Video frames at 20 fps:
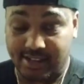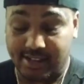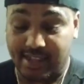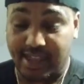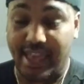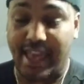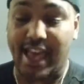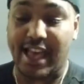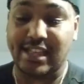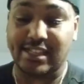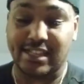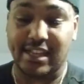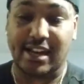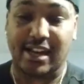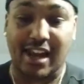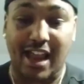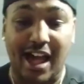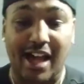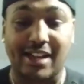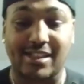It has the
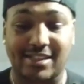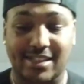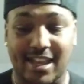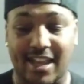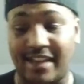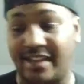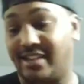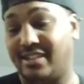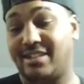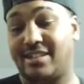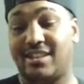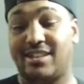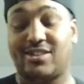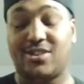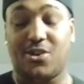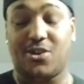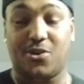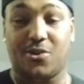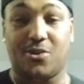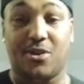Glock sights,
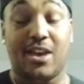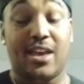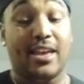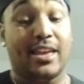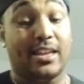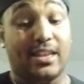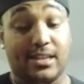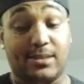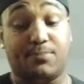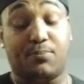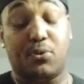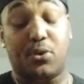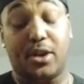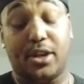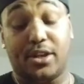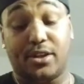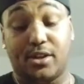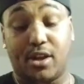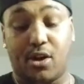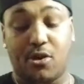so it's pretty
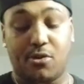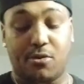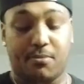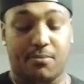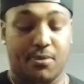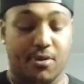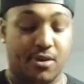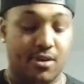dope.